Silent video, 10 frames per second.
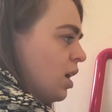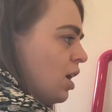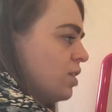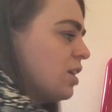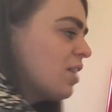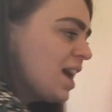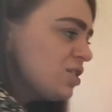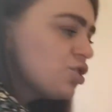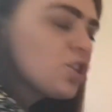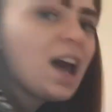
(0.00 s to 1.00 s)
Now
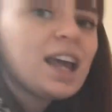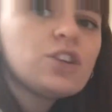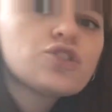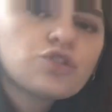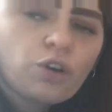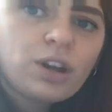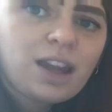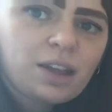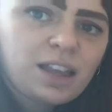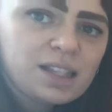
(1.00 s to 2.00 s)
let's try drawing
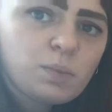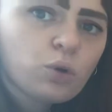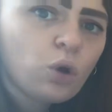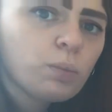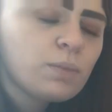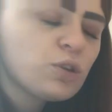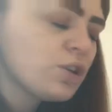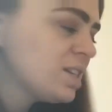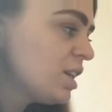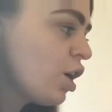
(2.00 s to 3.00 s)
out this problem
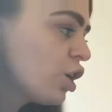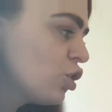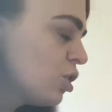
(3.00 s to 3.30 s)
using our group